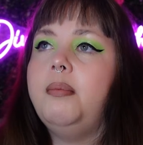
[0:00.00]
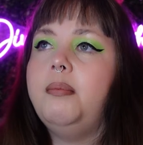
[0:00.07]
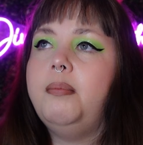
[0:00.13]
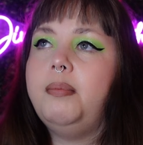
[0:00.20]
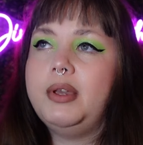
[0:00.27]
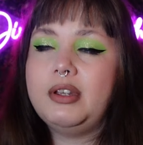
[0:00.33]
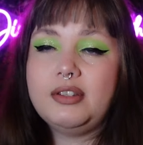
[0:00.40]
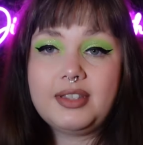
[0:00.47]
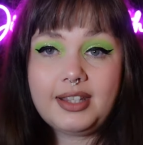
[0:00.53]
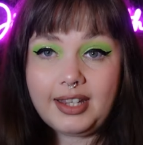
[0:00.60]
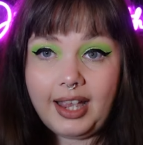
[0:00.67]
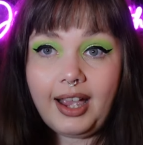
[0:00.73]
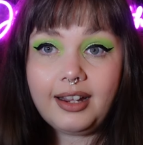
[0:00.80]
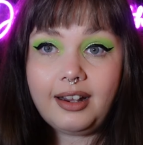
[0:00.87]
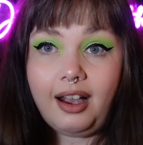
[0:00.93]
because they
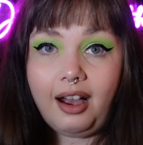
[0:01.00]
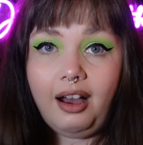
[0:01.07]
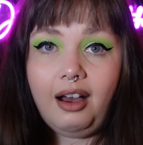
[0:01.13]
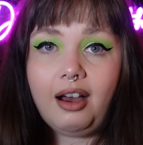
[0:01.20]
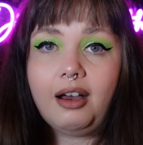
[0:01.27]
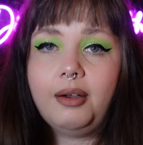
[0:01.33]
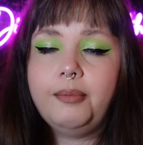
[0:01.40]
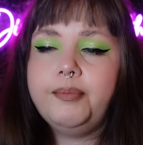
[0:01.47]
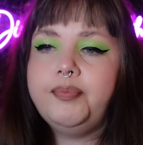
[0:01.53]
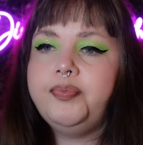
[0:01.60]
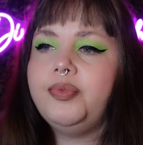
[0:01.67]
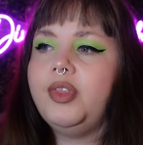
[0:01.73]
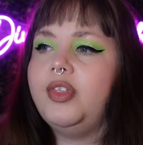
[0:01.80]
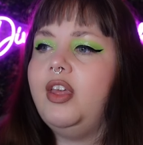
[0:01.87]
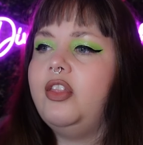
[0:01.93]
kind of are.
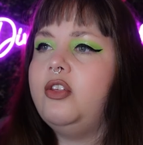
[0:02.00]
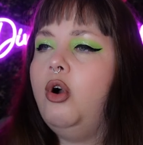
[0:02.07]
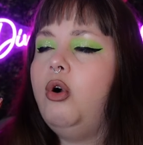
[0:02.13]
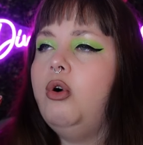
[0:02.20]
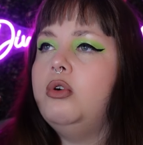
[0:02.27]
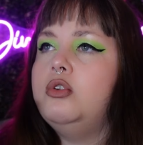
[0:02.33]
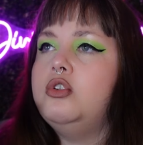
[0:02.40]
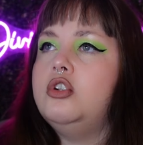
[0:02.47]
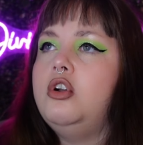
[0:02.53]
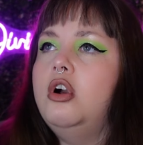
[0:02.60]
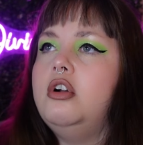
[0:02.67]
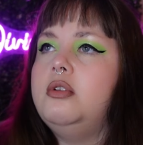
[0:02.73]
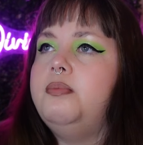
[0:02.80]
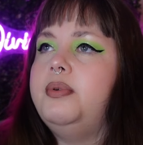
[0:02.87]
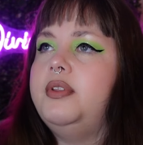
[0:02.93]
They're the horned
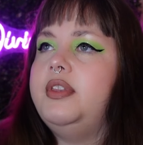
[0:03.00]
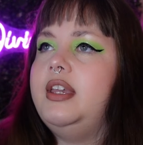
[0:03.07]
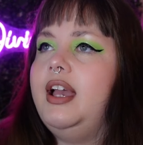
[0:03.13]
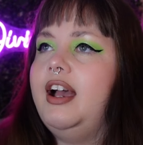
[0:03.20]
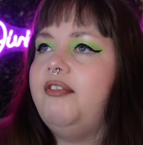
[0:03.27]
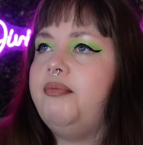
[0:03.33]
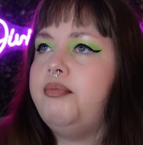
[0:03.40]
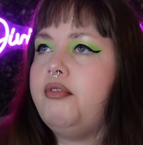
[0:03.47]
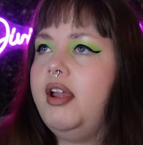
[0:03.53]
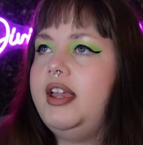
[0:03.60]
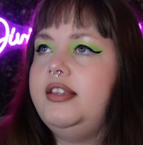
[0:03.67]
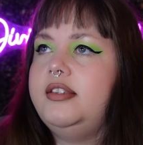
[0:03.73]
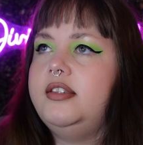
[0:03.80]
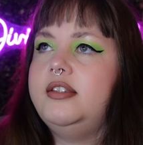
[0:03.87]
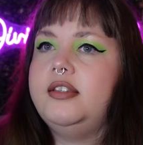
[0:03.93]
god, but they have
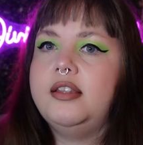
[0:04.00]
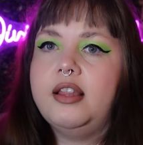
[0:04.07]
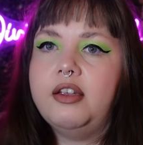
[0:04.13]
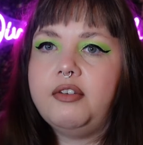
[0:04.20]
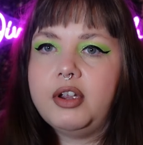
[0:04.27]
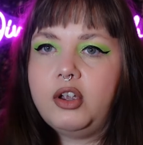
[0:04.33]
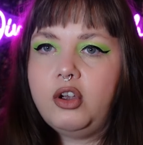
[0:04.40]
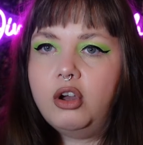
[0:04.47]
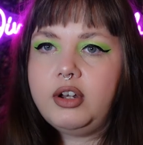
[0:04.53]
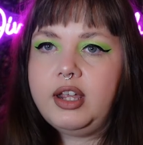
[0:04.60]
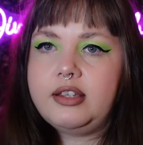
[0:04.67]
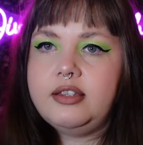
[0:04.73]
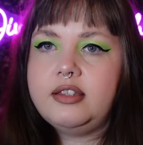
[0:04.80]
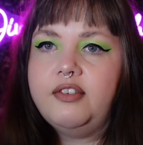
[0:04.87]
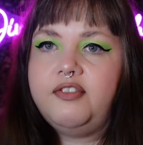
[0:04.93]
breasts and they're a
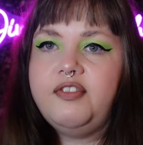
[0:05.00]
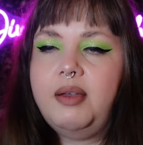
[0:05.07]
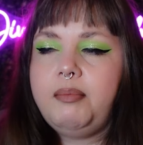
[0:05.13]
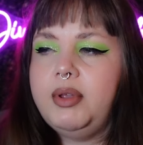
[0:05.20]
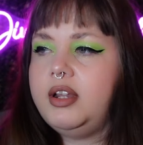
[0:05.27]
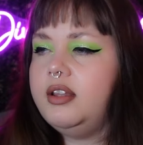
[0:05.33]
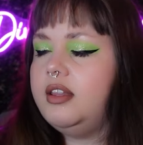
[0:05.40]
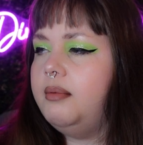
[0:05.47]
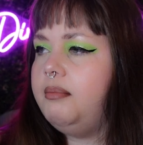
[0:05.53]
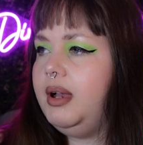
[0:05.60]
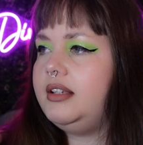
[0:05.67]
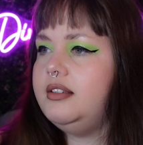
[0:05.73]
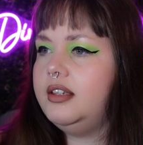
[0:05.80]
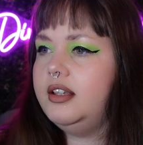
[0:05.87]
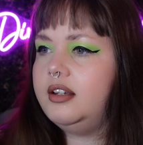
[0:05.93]
goddess. They're feminine, they're
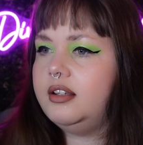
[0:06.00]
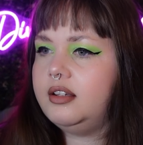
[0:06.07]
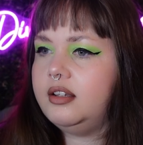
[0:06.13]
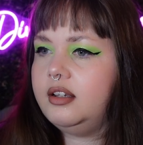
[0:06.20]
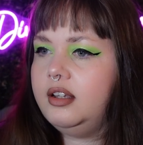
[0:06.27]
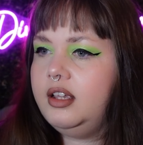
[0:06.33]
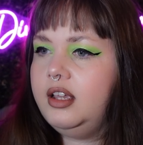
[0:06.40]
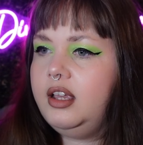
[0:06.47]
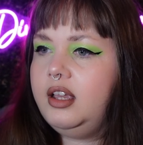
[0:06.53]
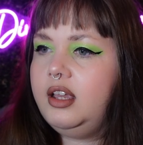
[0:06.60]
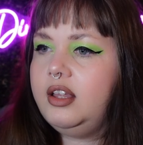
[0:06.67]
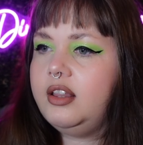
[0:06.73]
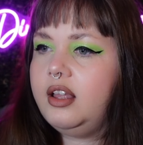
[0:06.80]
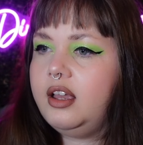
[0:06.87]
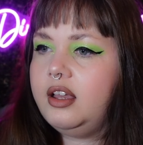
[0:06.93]
masculine
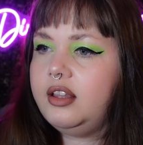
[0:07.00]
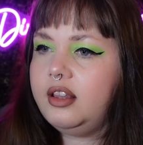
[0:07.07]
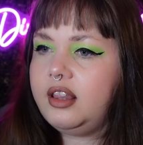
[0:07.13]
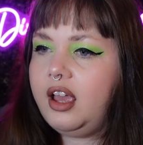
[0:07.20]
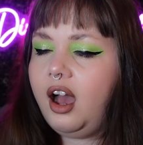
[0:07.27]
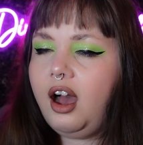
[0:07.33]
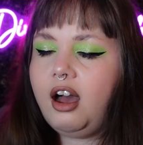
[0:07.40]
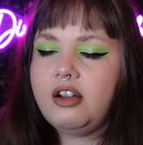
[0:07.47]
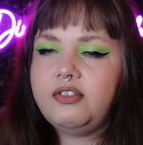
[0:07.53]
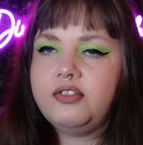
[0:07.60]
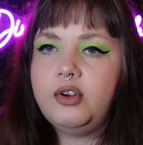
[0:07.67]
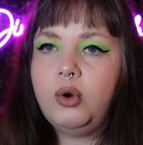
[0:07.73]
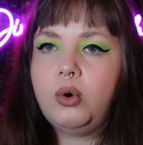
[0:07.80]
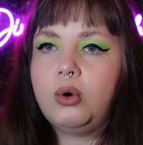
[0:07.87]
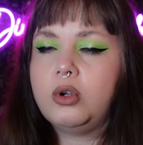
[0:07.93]
they're half
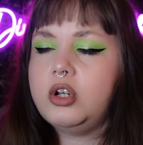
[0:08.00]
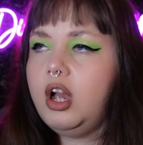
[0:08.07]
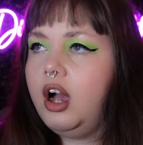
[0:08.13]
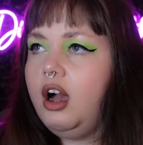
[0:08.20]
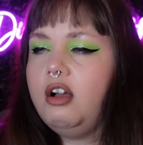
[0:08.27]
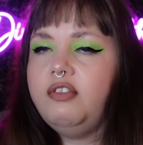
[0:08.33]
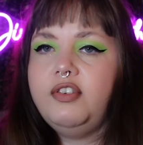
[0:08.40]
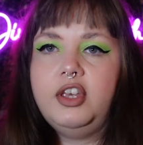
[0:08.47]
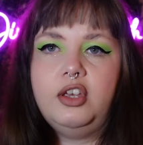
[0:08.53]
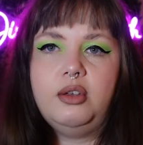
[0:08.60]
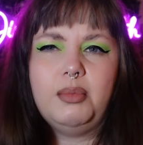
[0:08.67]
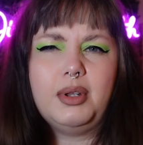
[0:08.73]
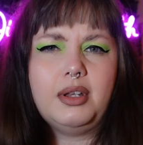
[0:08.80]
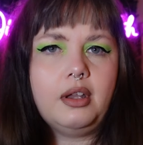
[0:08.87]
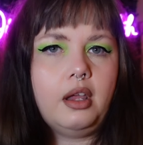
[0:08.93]
god, half
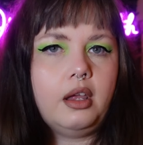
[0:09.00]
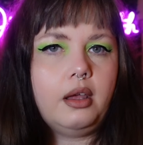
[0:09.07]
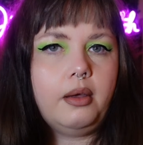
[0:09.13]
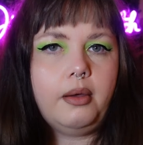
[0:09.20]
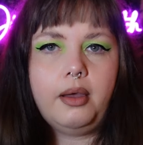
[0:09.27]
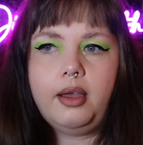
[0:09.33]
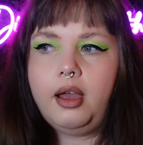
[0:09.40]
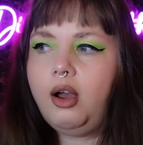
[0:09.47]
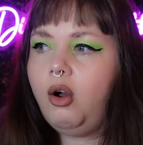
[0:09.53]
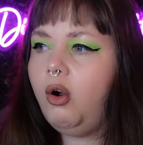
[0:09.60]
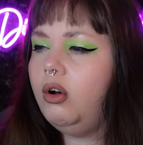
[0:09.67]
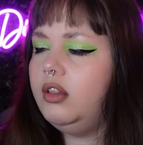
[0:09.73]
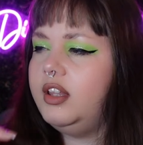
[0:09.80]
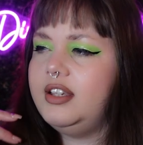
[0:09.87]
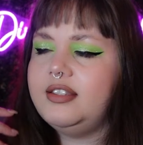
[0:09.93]
human.
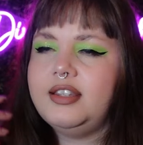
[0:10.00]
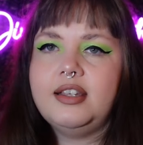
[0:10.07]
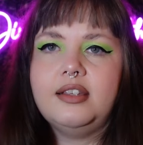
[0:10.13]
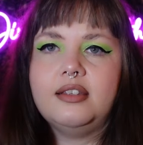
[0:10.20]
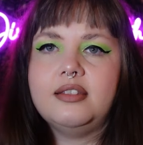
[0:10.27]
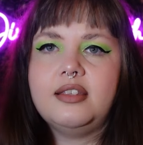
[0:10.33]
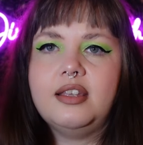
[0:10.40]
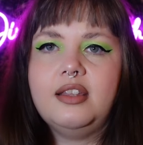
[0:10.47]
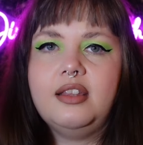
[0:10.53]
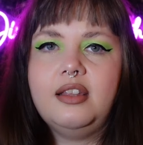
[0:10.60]
All these things, uh,